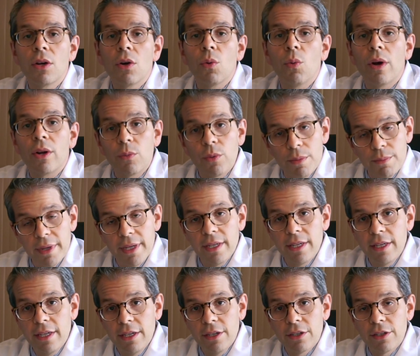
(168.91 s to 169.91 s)
when we meet
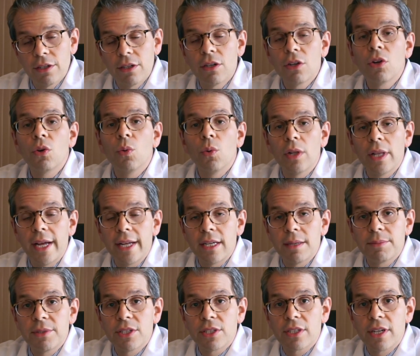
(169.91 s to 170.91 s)
here, we'll end
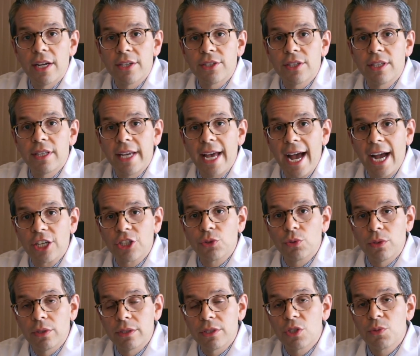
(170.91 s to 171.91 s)
up discussing the
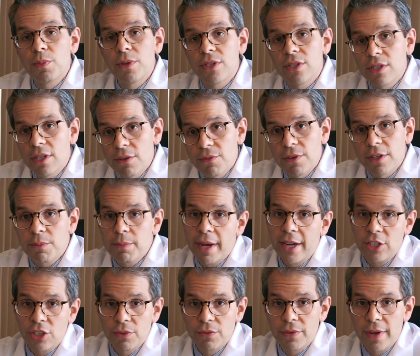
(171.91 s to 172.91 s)
actual specific
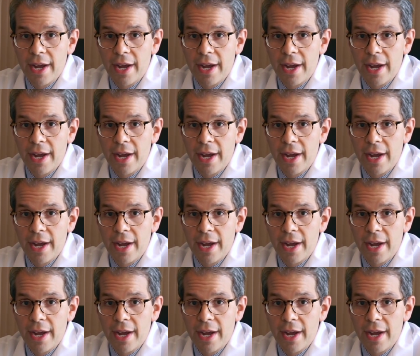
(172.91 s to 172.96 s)
patient